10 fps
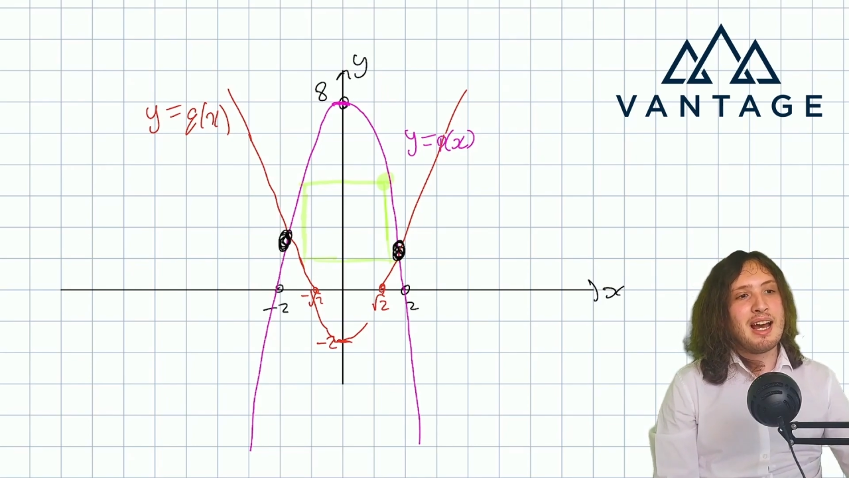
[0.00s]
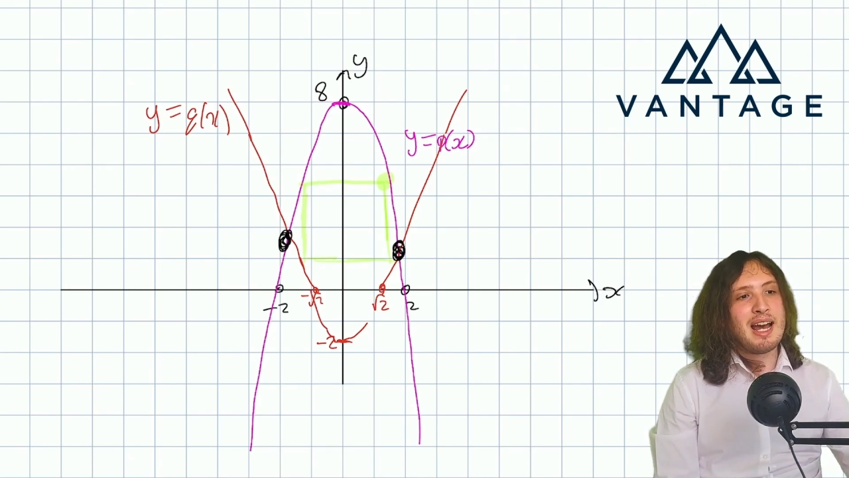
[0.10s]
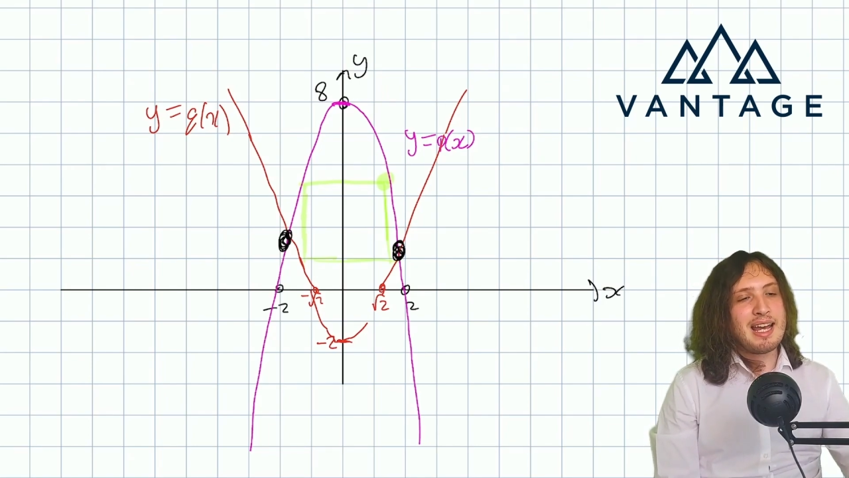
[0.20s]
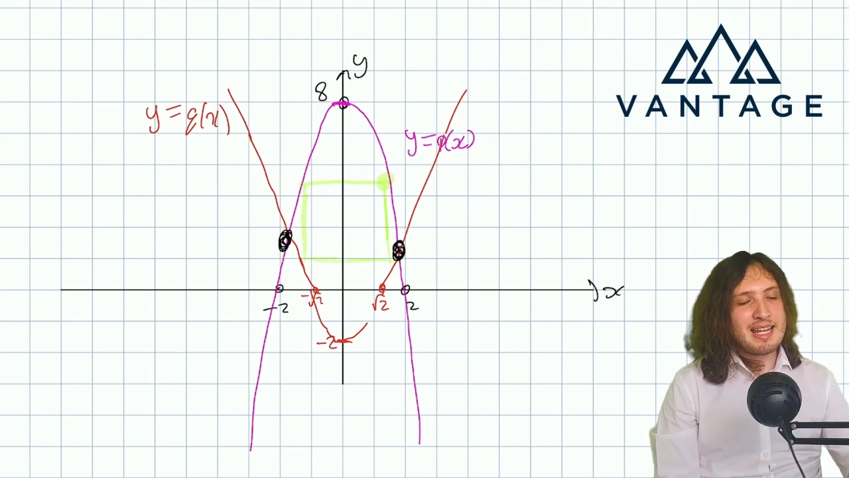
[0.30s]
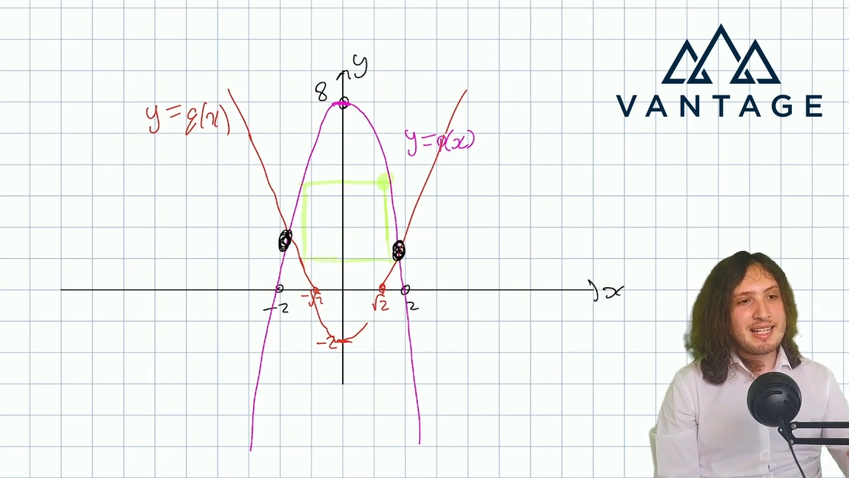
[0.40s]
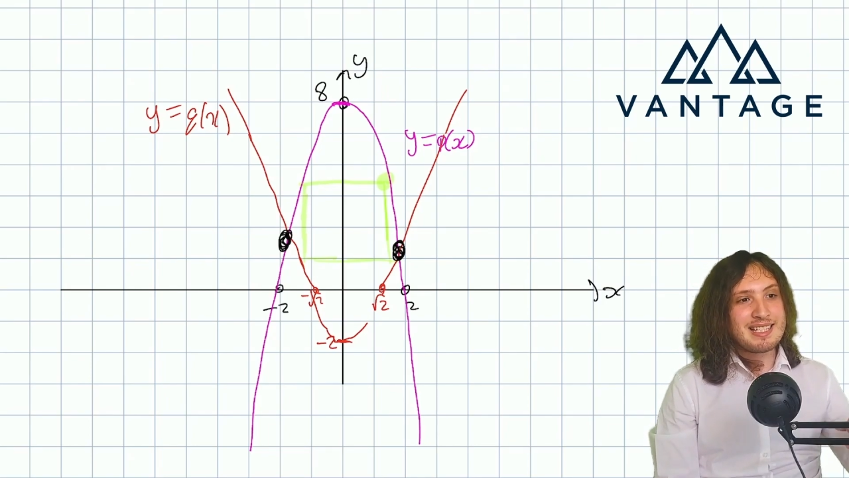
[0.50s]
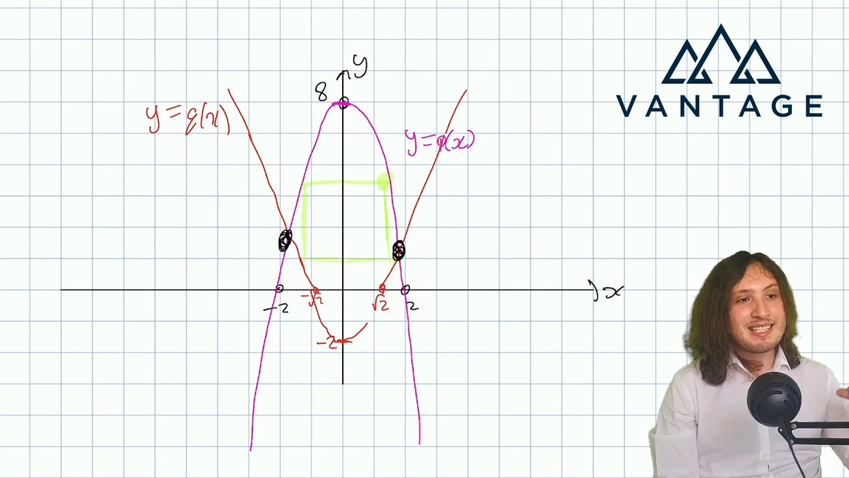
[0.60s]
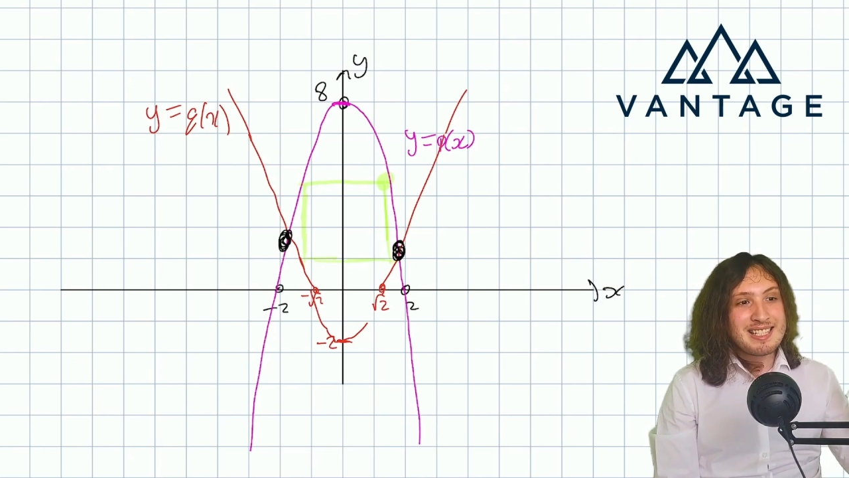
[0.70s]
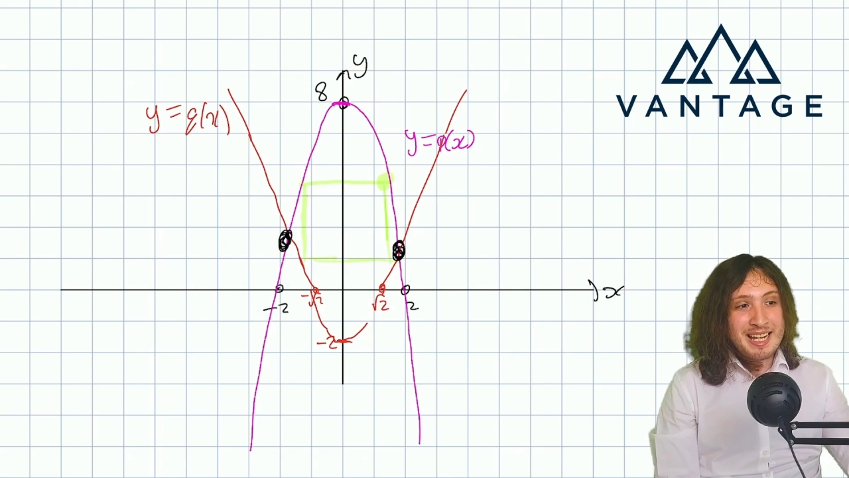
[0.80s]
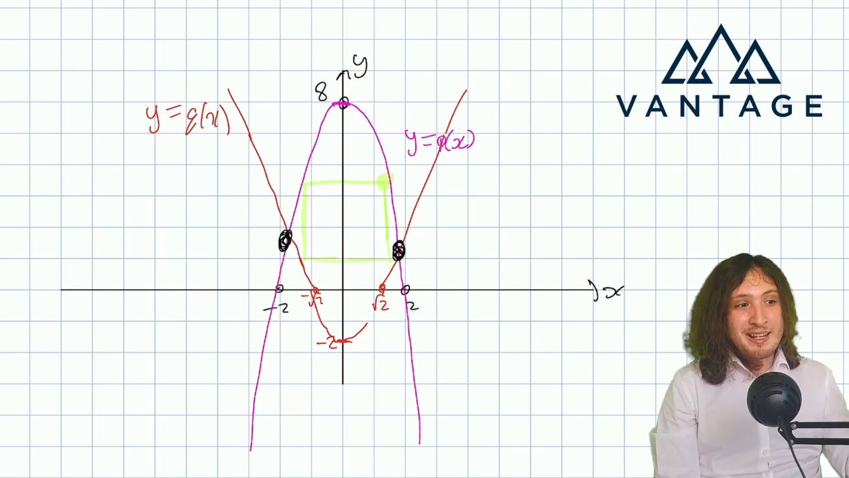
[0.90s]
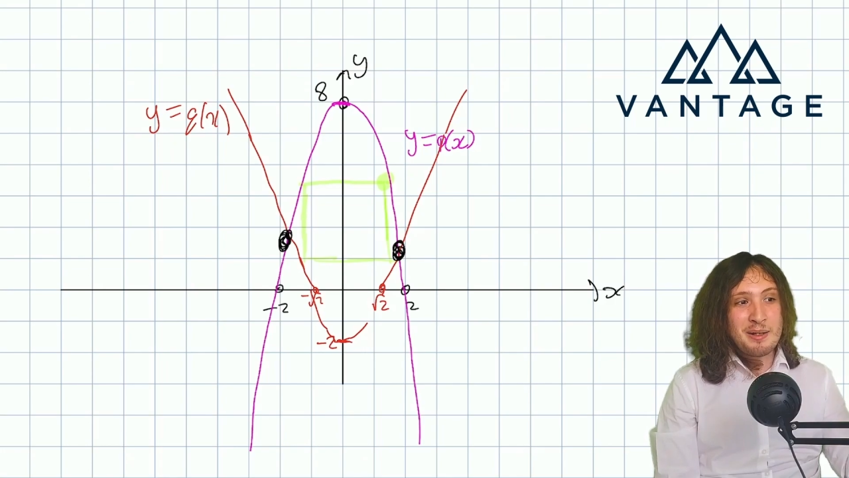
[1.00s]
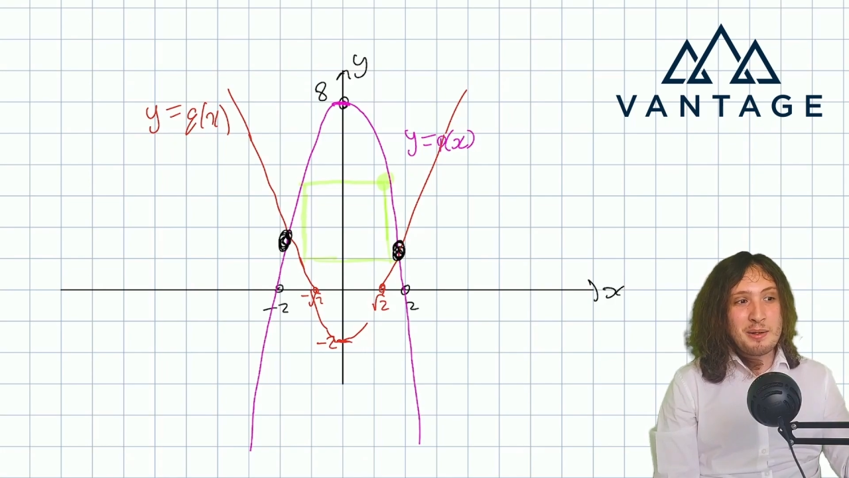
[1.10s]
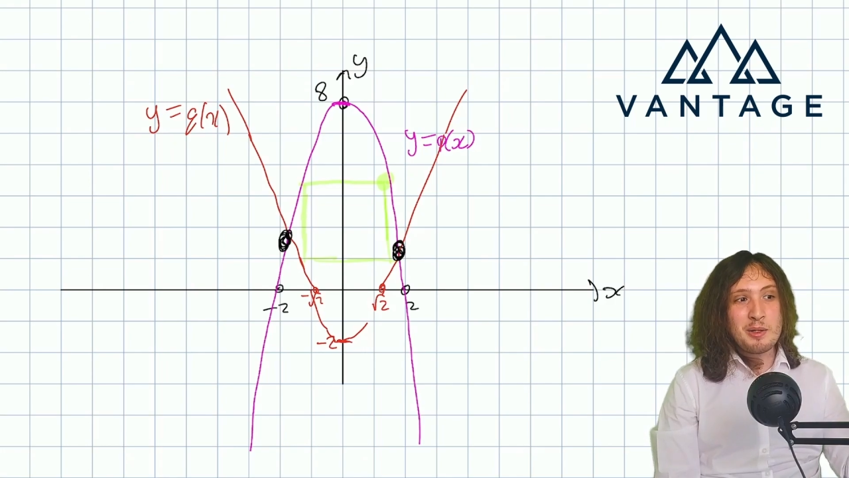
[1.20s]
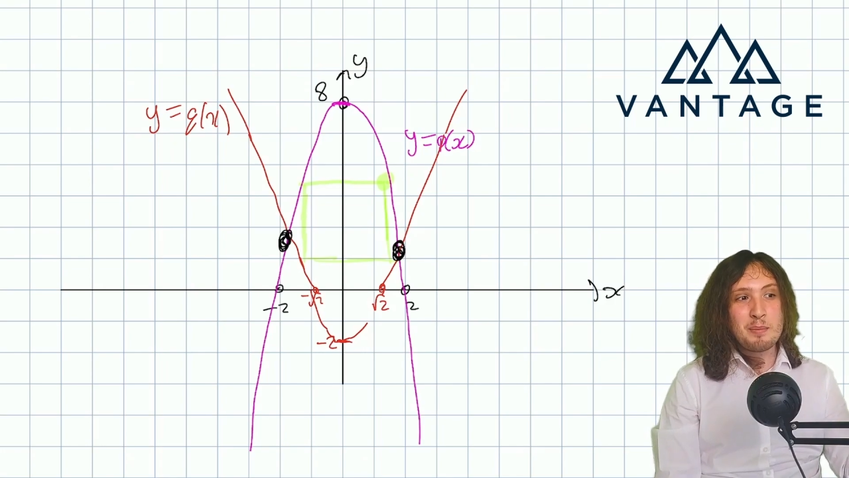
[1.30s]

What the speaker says: a single